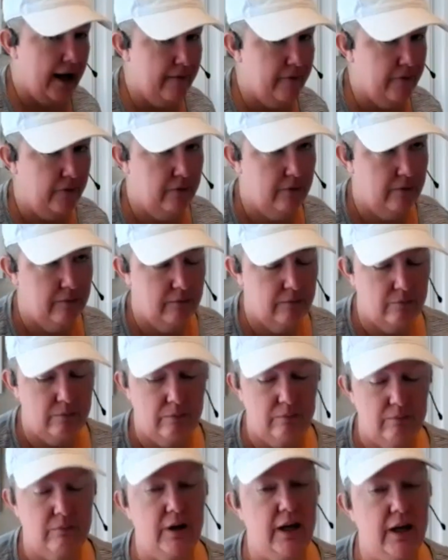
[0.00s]
I
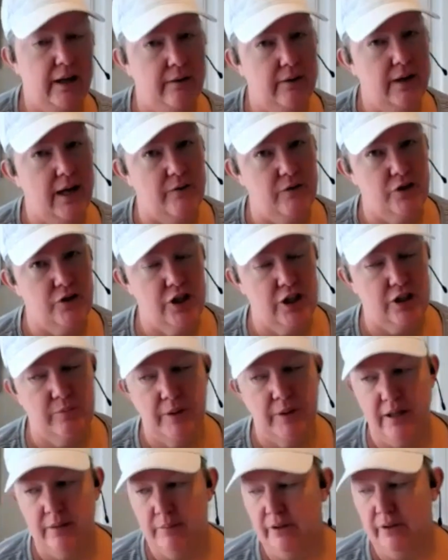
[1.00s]
haven't checked
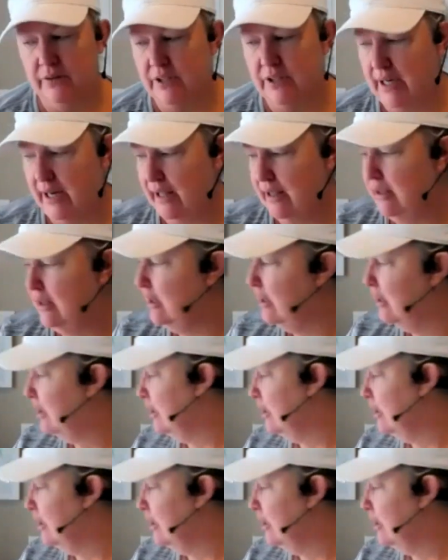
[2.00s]
my email today,